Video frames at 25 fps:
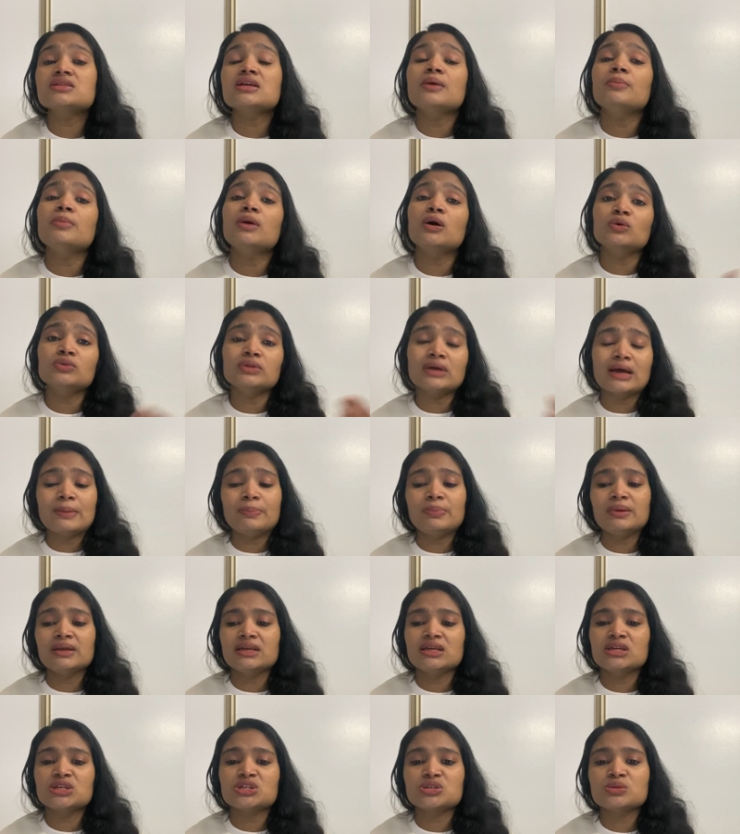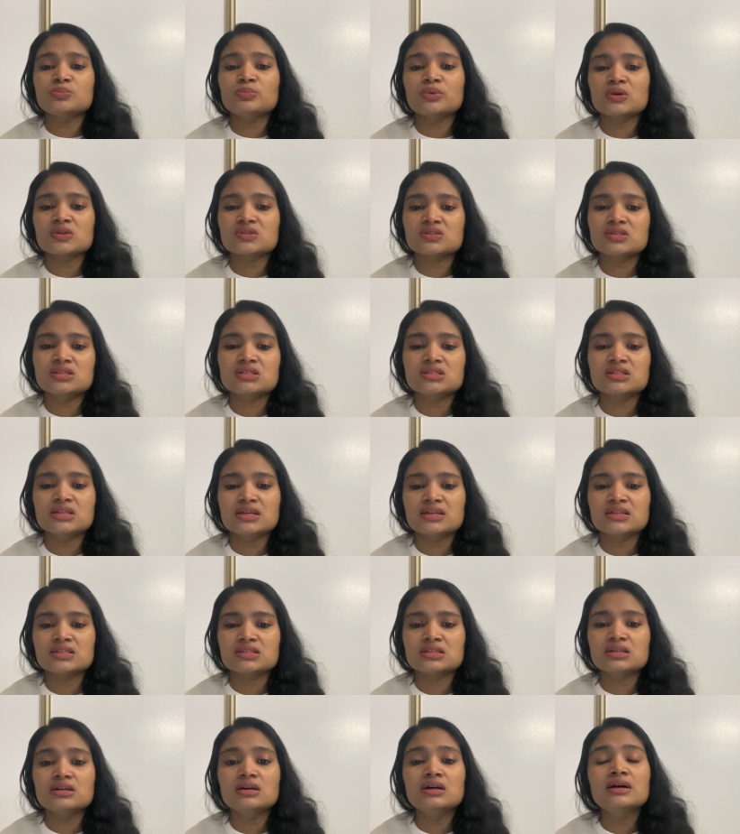above the application process, there
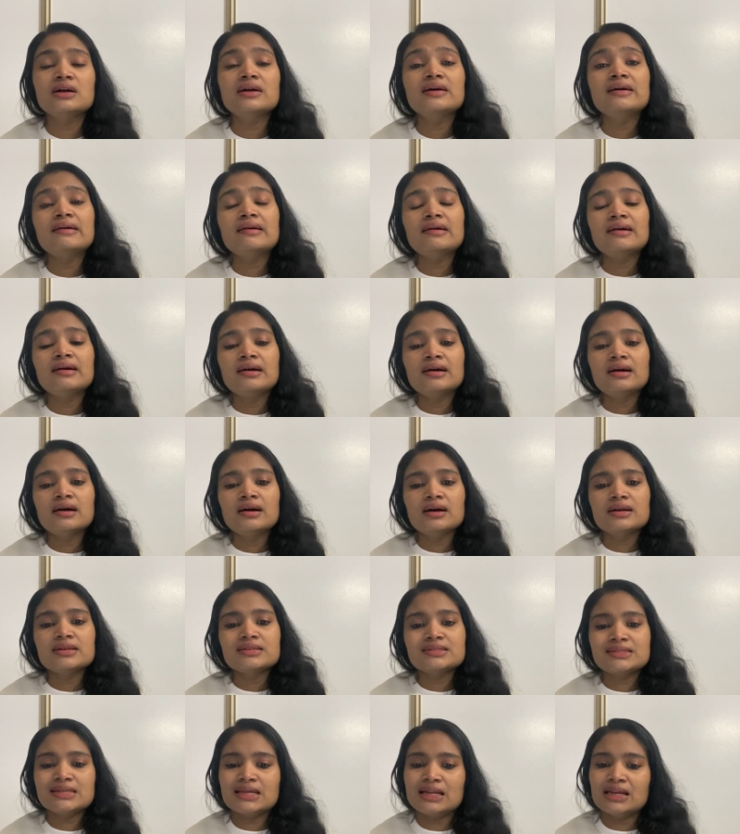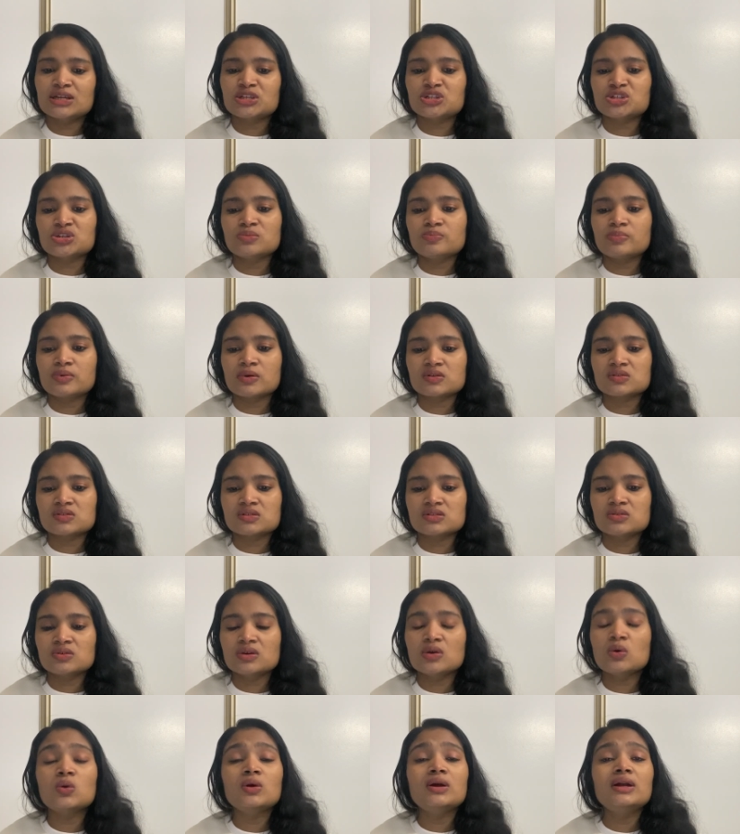is the selection process.
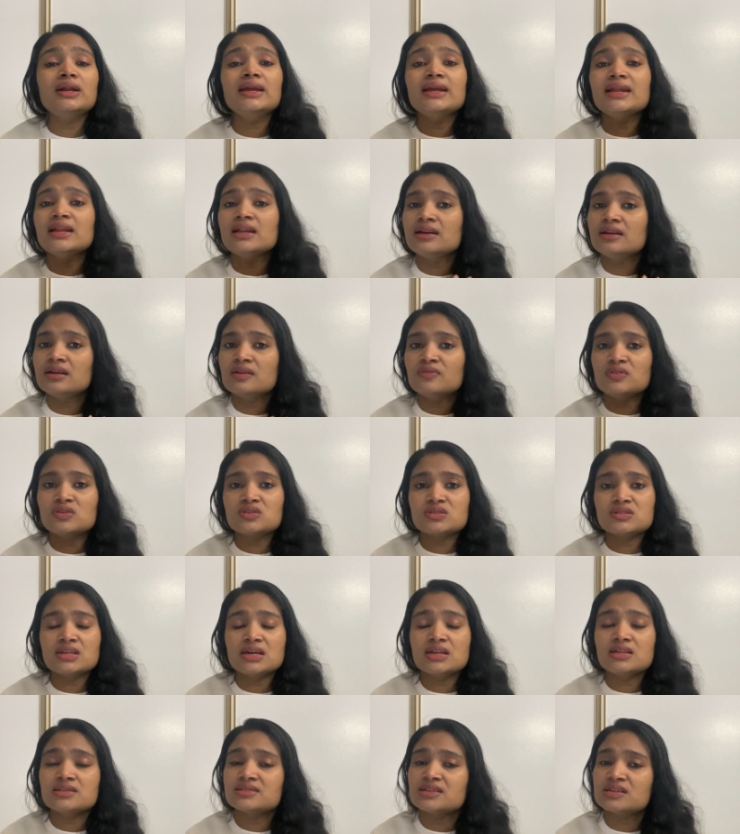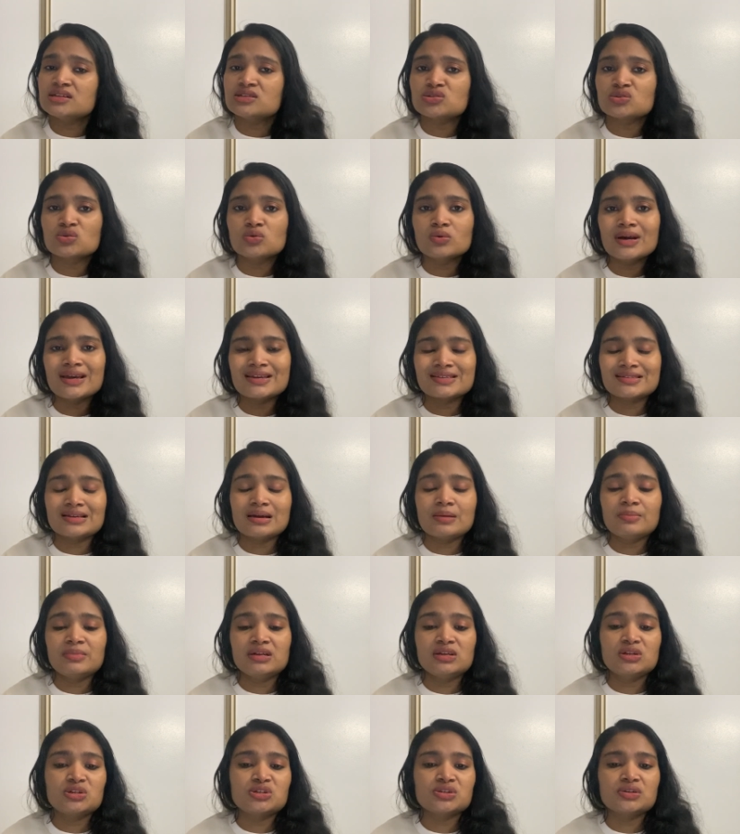Okay, only interviews there, there is no
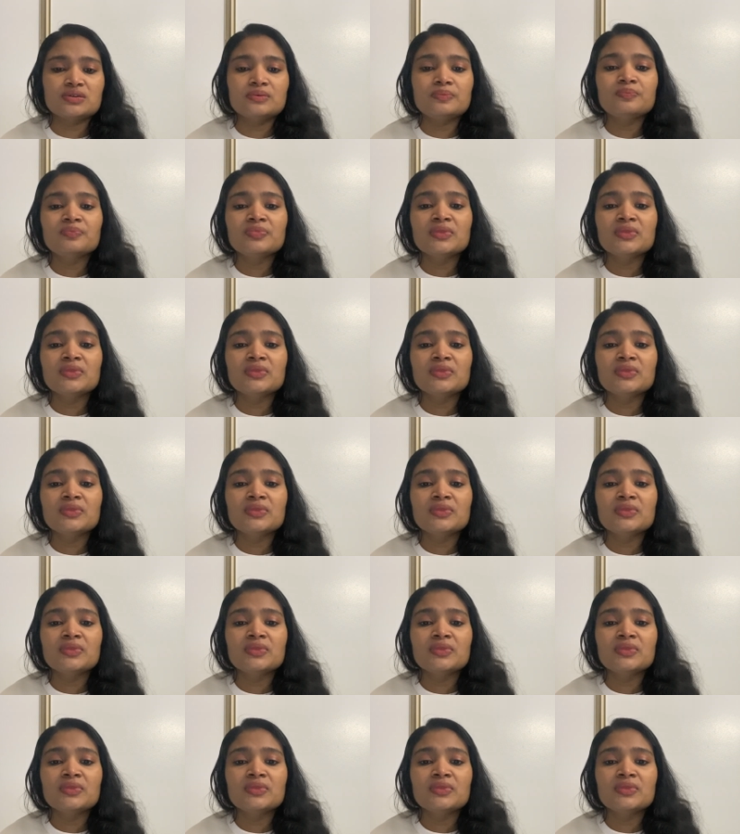examination.